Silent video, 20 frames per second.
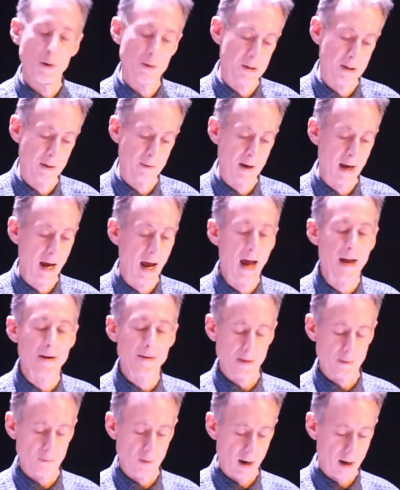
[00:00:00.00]
Syria and
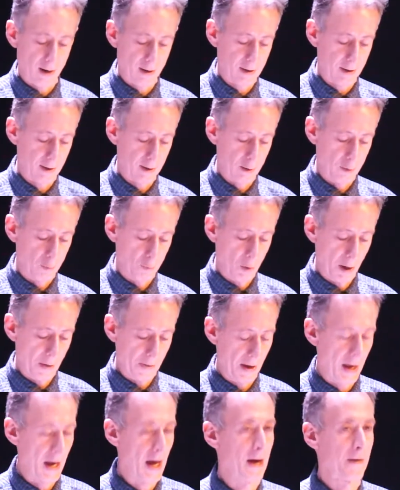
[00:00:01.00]
Iraq, where
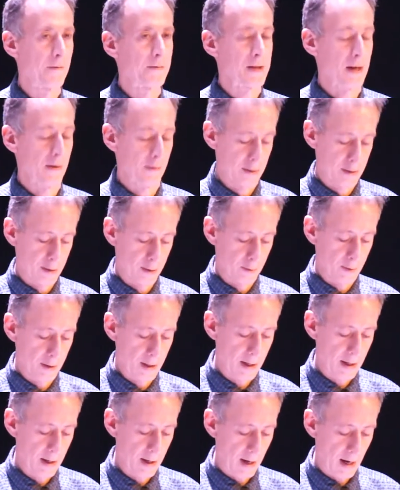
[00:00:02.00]
they have
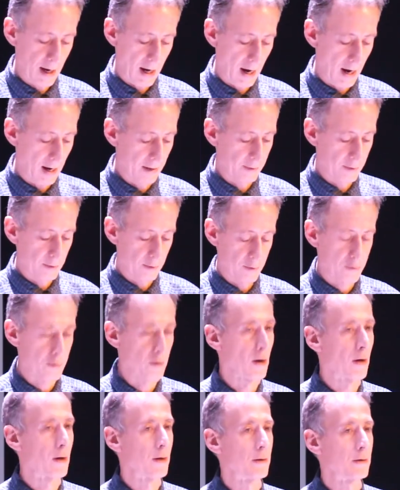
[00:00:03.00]
territory and
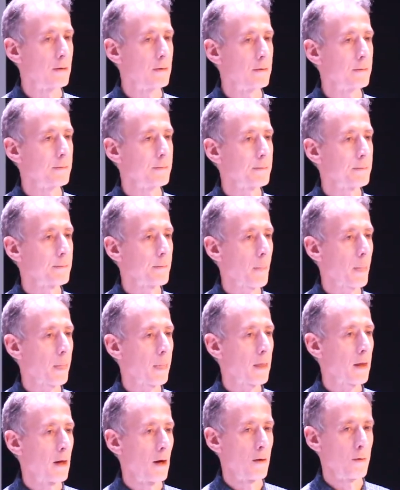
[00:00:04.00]
control.
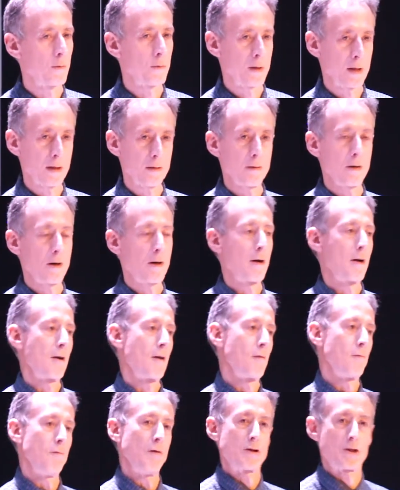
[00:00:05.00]
You know, the
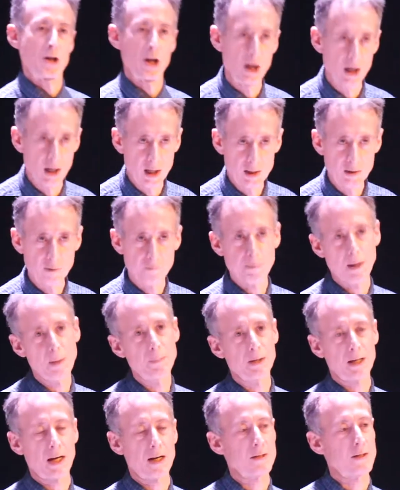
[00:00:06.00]
return of
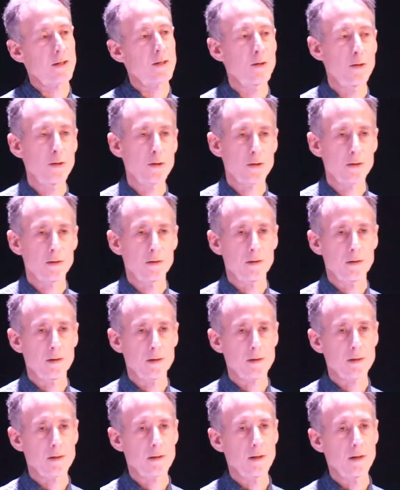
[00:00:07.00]
public
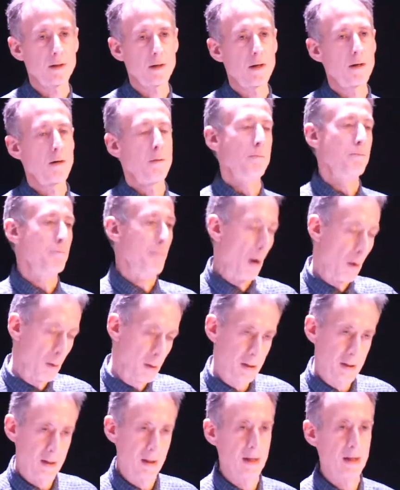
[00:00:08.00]
executions,
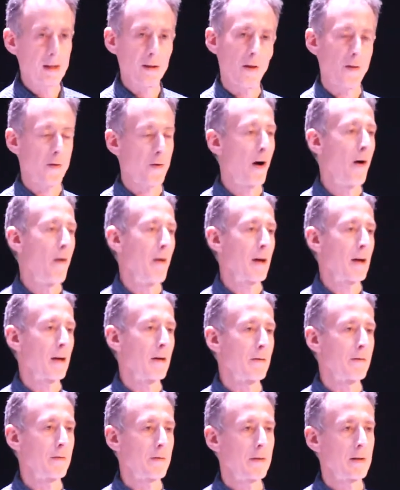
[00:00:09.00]
mostly the throwing
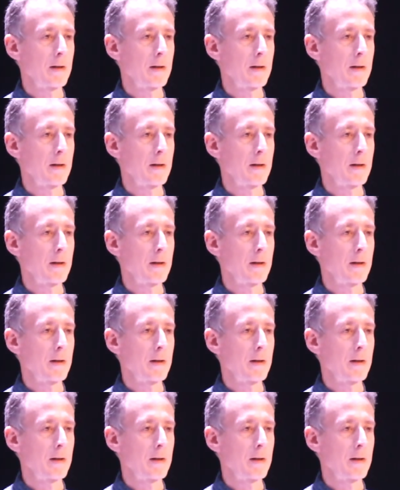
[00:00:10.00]
of